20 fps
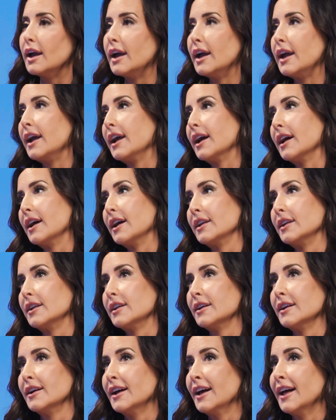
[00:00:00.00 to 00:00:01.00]

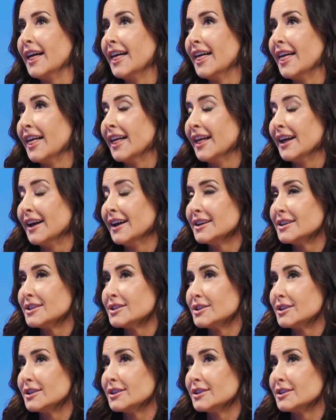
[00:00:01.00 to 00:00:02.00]
And
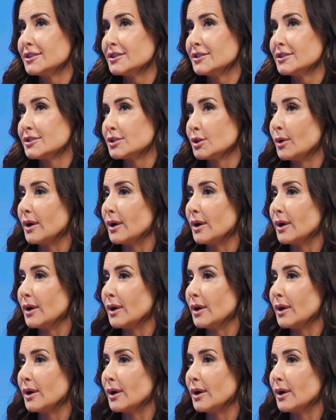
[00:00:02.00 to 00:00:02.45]
so